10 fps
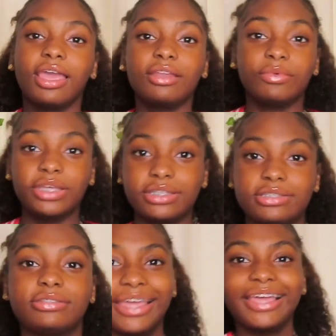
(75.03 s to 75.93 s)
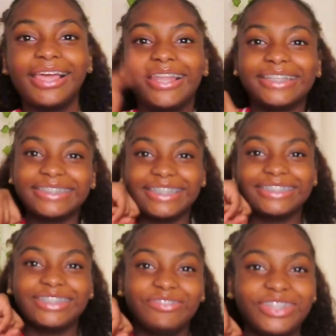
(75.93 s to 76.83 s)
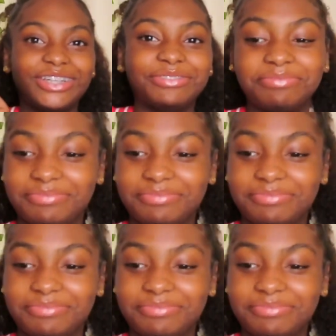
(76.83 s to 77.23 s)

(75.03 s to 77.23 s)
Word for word: Anyways, let's get into the video.